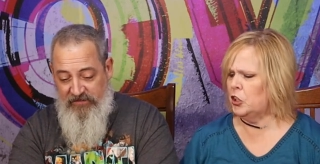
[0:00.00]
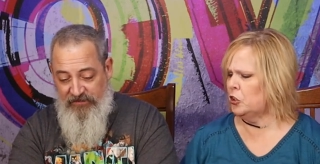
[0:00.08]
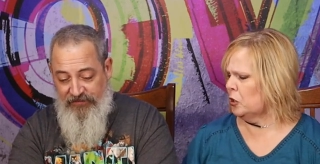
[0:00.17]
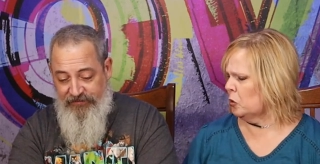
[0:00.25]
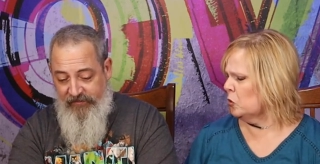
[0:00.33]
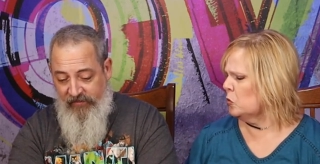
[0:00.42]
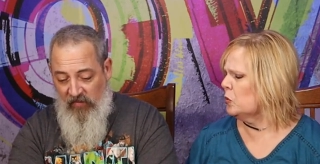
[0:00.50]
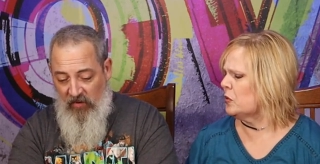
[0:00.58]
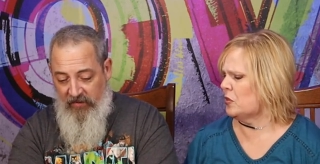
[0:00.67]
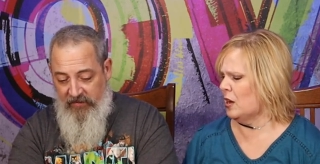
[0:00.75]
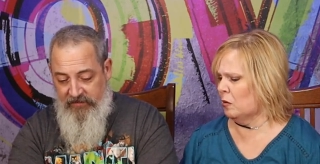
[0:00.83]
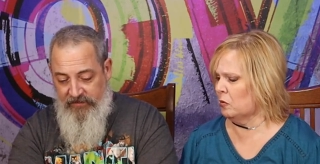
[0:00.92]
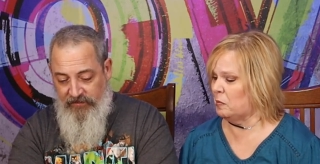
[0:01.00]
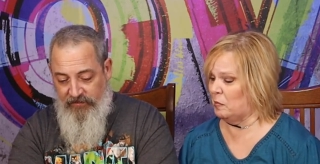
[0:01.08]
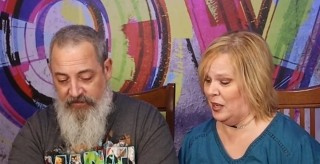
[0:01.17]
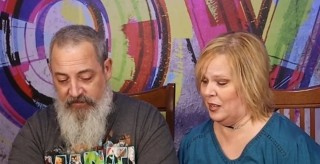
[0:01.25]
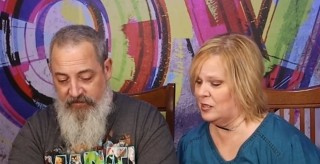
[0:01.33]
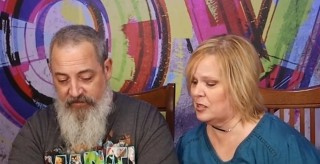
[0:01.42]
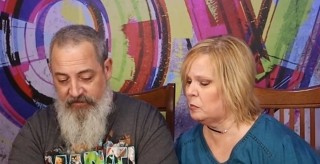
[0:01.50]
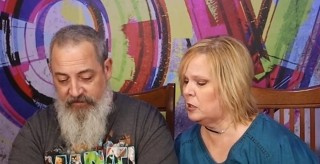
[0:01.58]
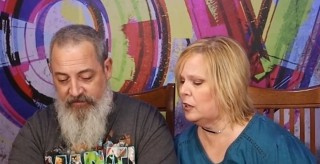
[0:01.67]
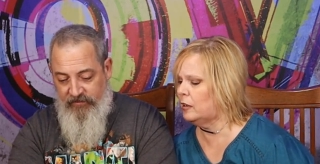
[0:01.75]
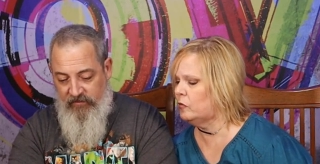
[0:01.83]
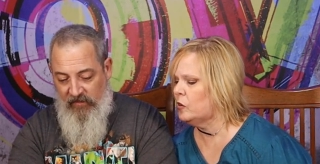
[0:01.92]
Speaker 1: You know what that reminds
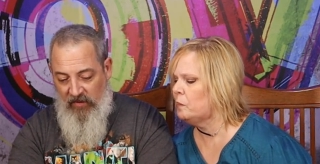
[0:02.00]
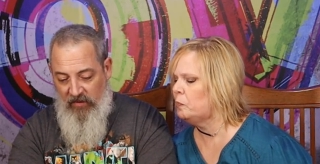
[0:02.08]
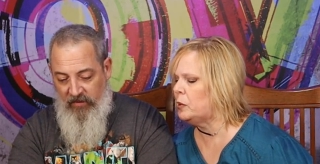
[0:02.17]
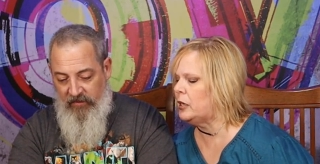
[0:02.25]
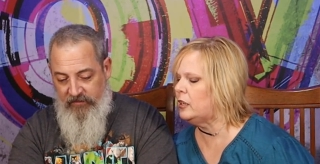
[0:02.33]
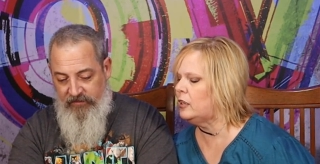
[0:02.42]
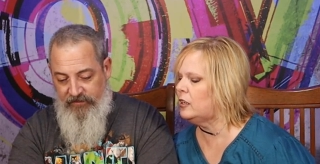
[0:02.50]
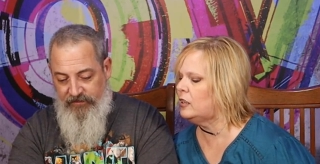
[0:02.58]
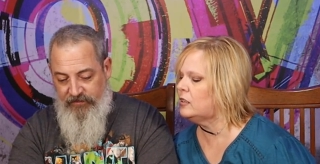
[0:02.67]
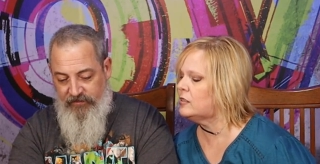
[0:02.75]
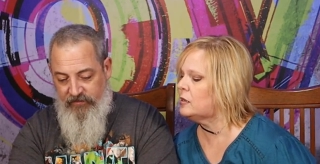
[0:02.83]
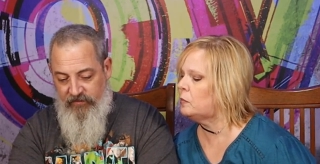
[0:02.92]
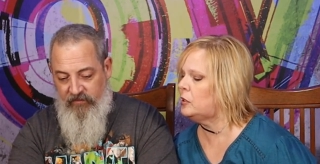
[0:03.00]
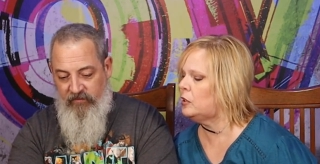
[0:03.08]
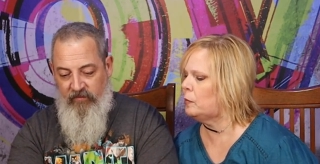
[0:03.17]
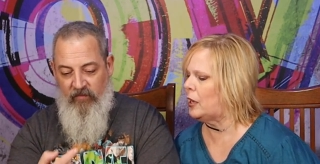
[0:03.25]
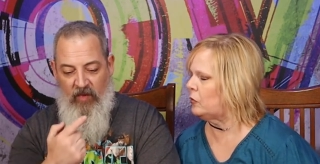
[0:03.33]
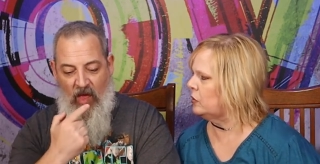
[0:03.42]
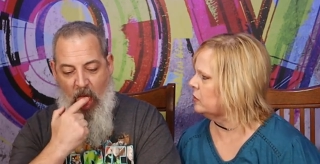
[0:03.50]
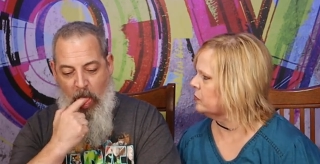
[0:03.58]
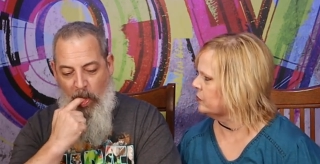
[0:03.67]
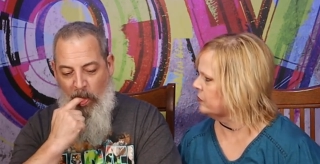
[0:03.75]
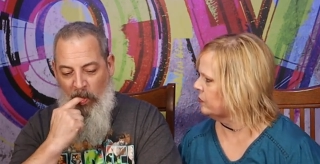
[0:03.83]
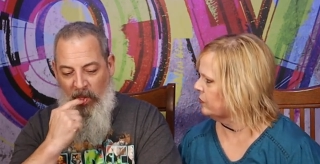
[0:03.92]
me of? Put in some in your mouth.
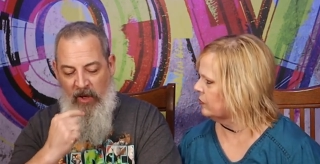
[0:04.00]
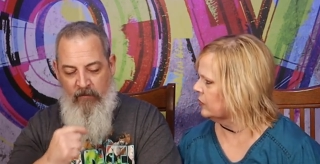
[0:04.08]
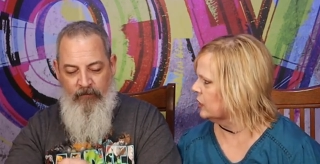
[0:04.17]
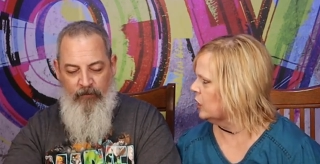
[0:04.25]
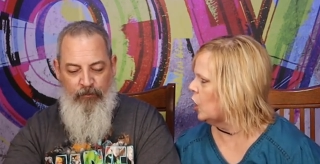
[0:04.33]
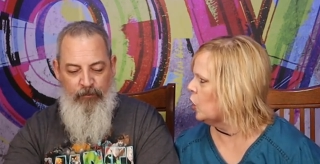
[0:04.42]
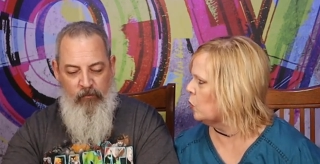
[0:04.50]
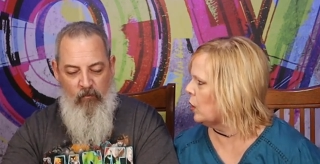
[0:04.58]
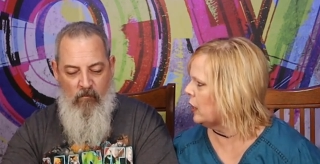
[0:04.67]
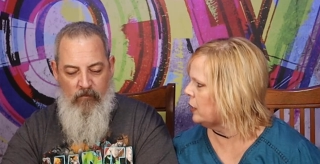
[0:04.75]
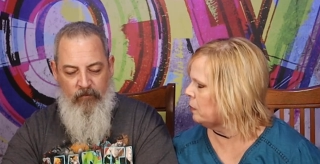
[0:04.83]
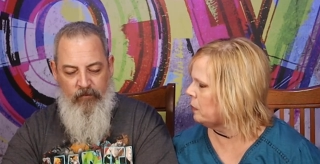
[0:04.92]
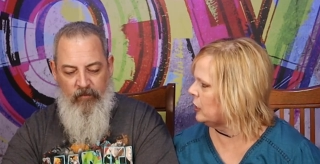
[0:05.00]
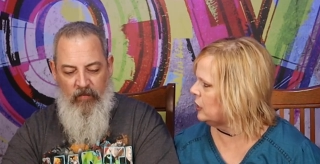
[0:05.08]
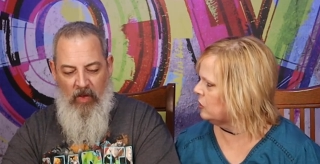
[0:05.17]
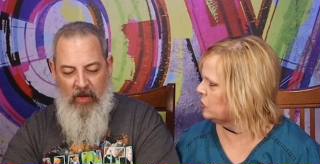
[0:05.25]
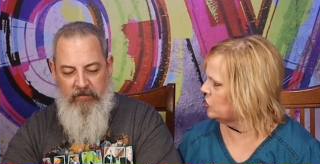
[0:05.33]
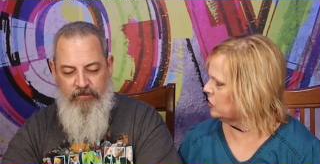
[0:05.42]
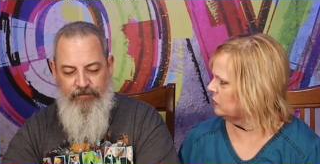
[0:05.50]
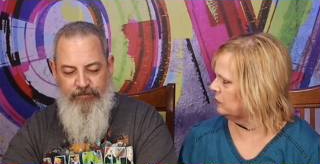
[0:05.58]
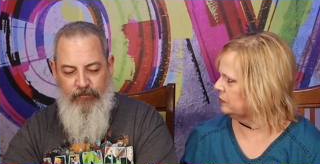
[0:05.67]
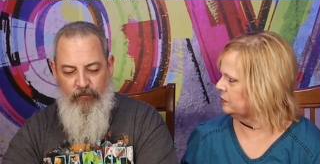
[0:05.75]
Hawaiian punch.